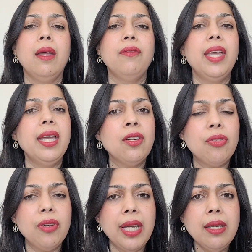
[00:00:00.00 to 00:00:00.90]
they
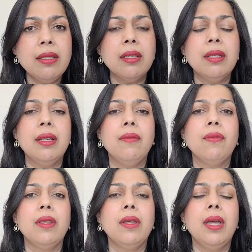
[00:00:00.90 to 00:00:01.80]
increase
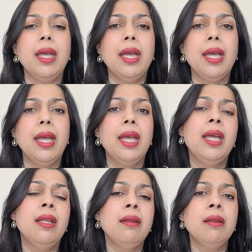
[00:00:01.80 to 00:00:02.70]

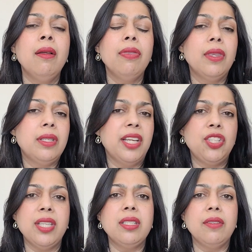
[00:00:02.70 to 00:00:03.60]
in the
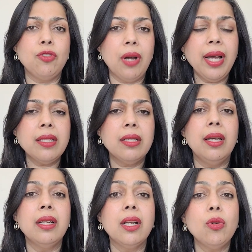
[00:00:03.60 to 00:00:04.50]
digestive tract,
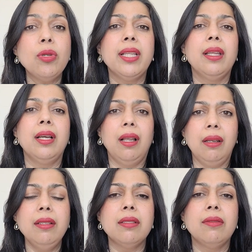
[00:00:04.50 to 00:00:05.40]
including the
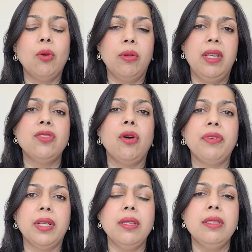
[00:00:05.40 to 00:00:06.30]
gullet or the
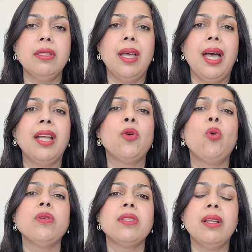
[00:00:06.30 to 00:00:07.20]
esophagus, and
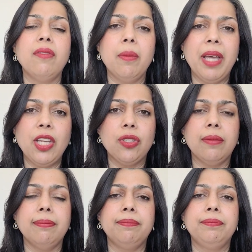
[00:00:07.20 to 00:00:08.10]
cause inflammation.